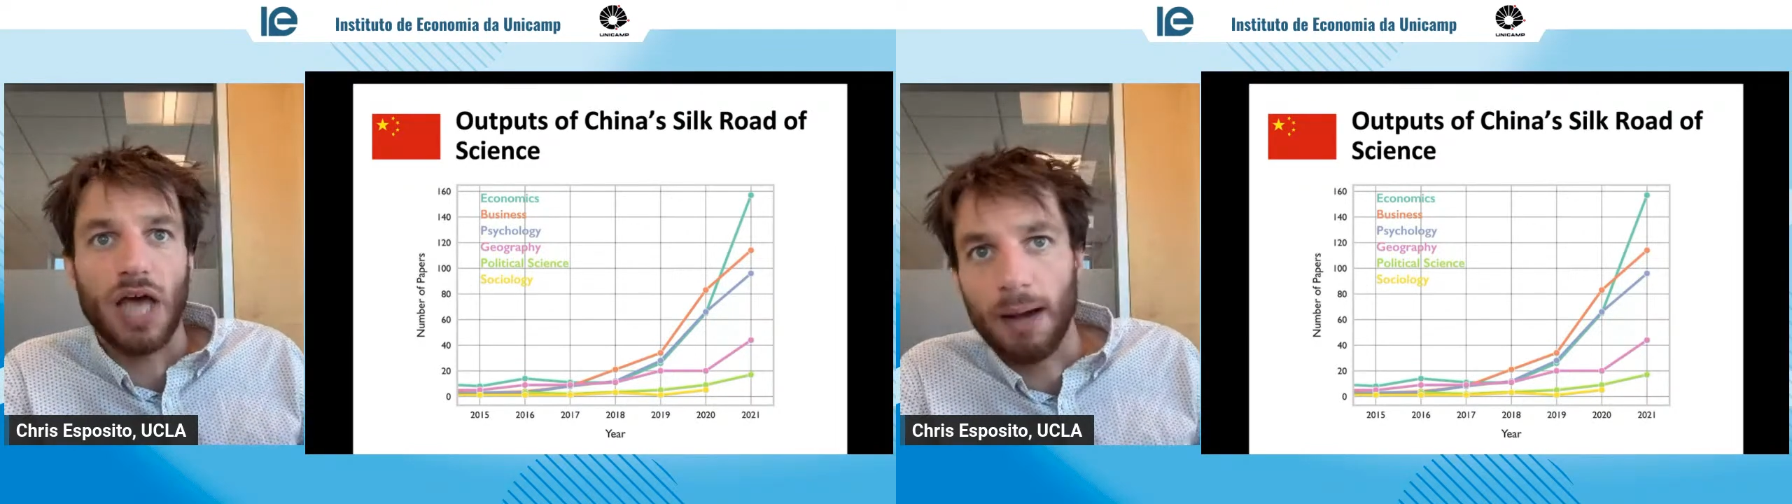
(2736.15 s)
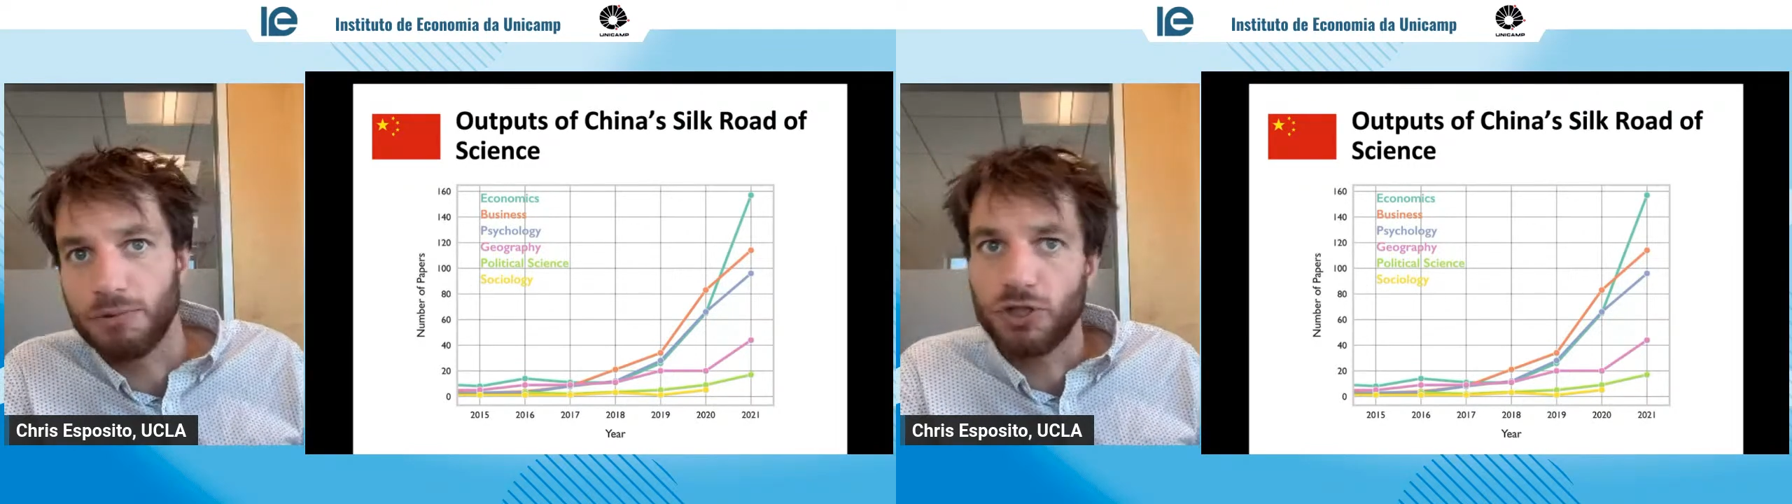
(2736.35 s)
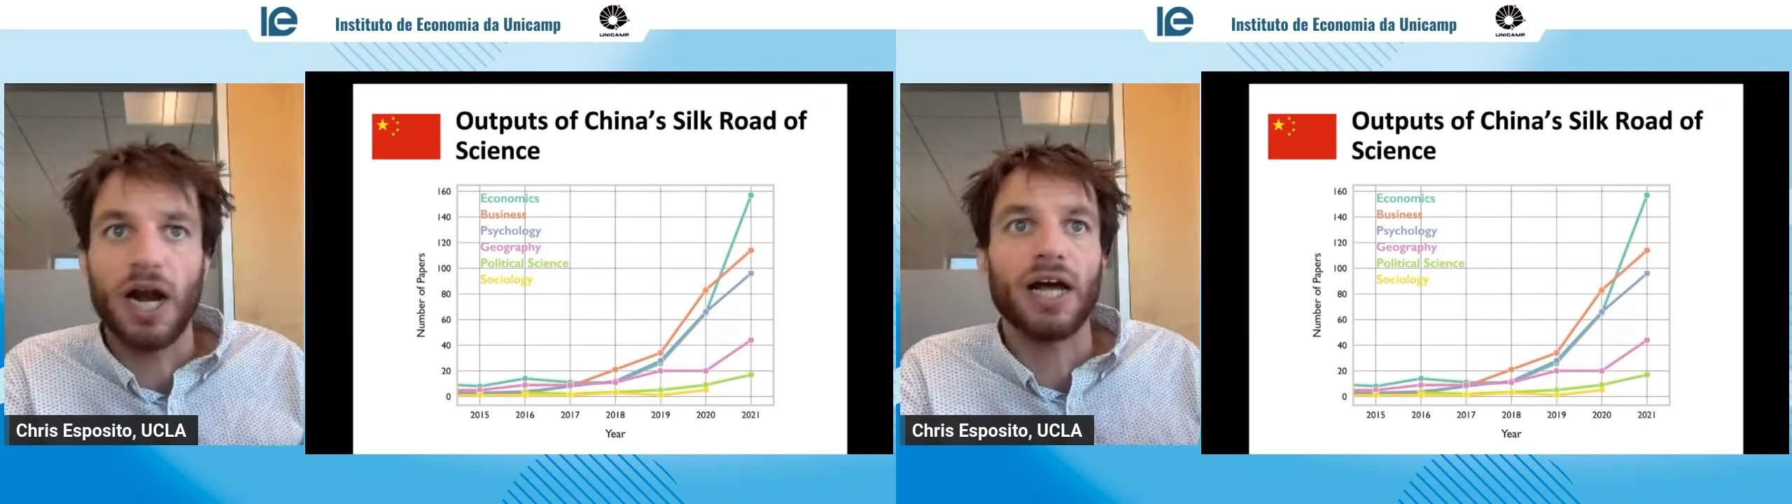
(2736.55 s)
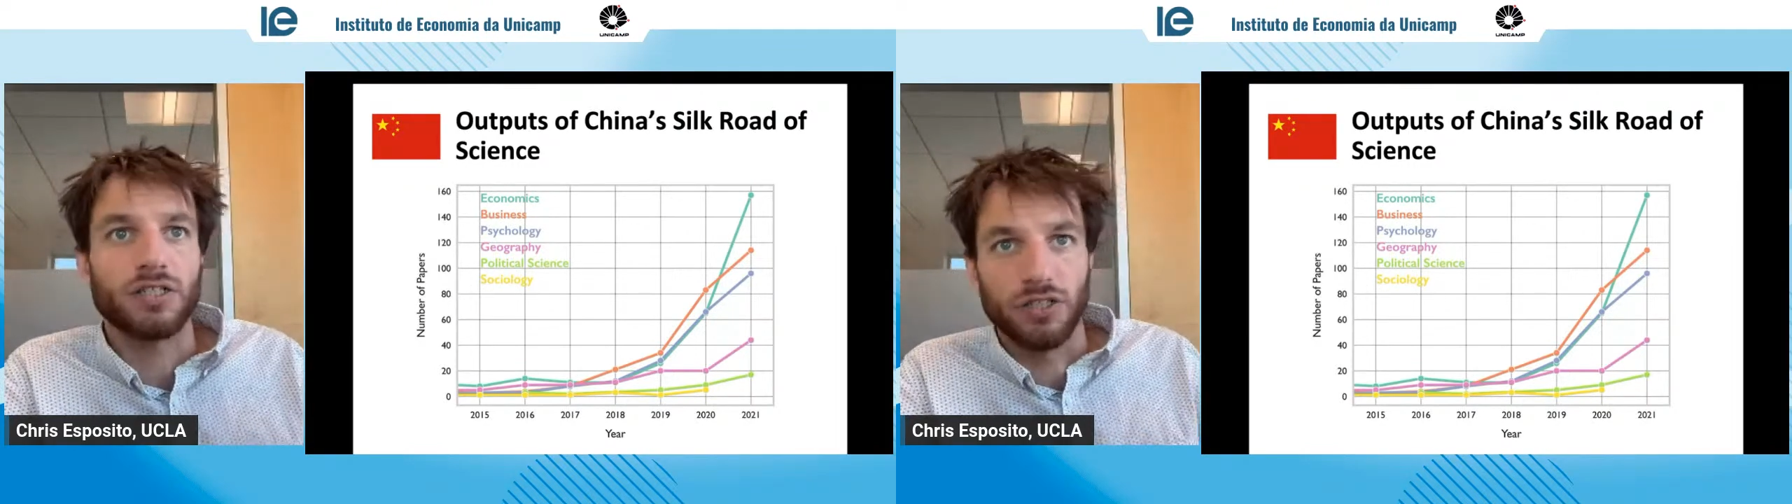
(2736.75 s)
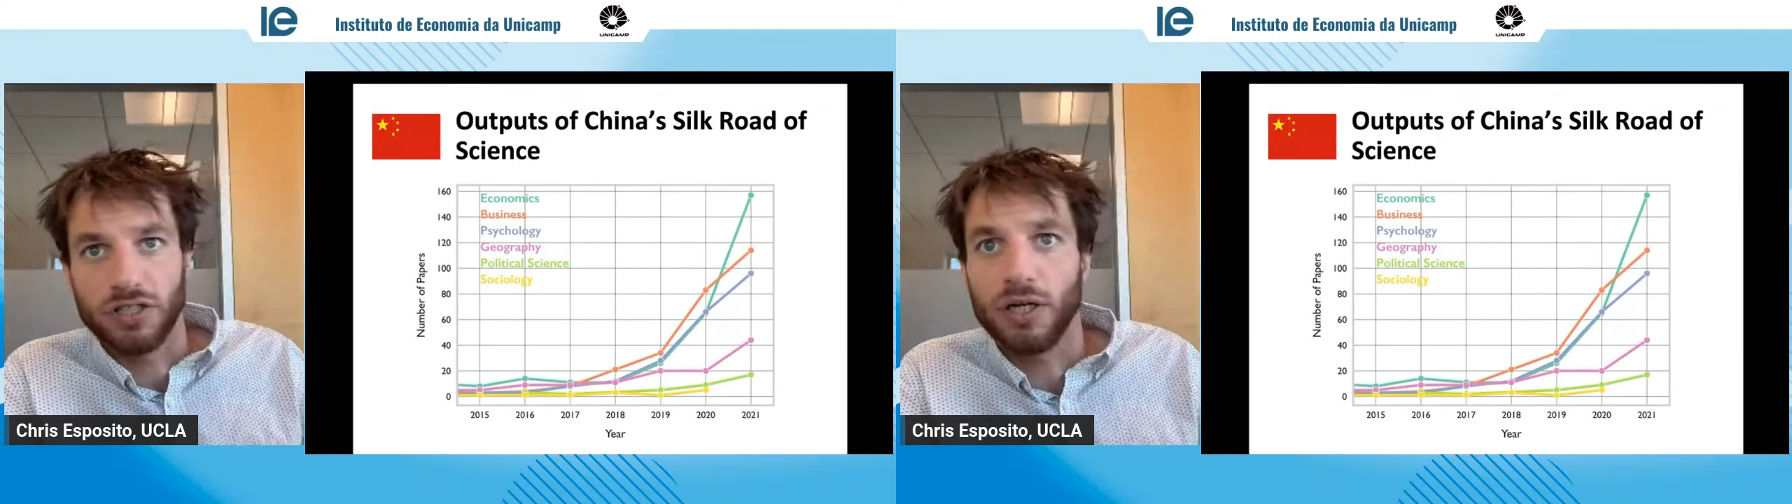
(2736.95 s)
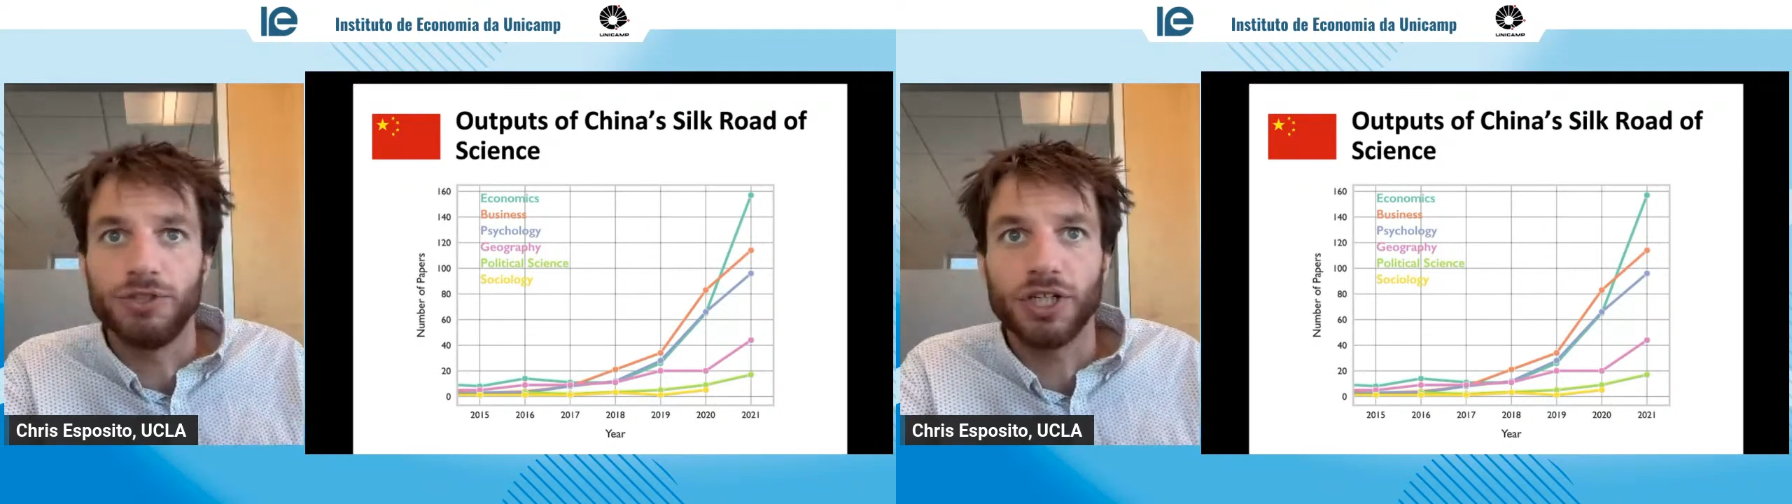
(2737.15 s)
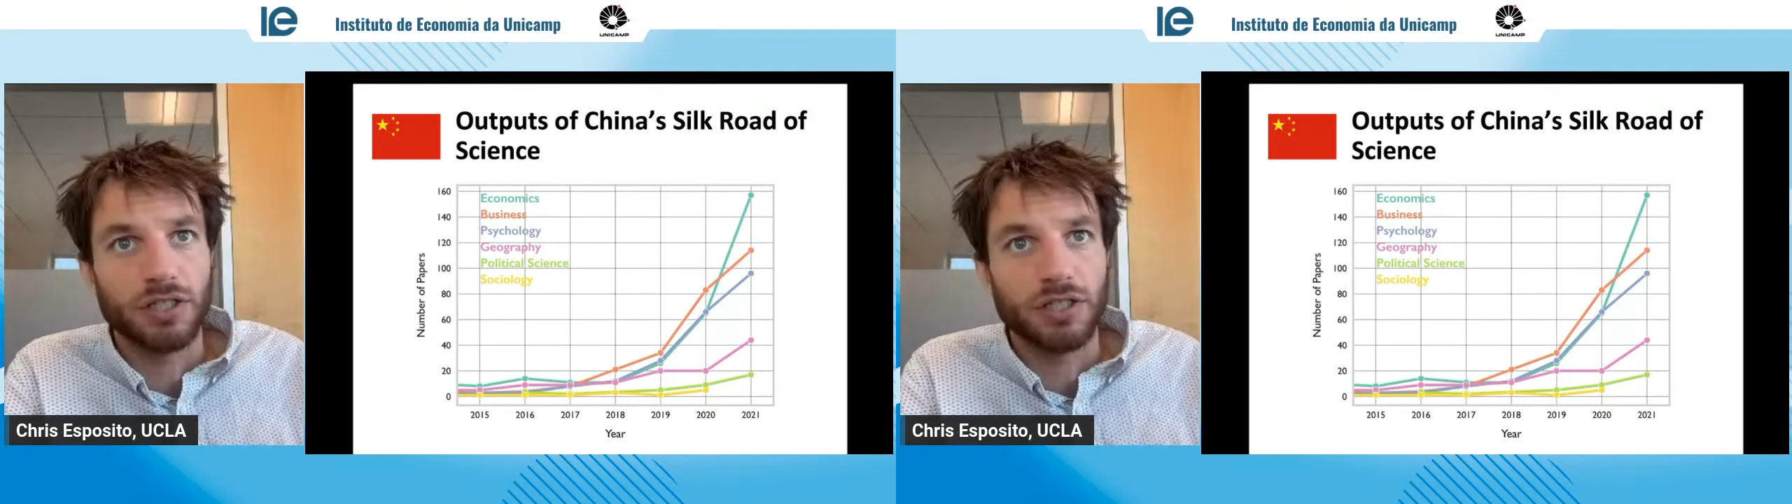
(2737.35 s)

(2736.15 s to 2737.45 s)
abstracts and subjects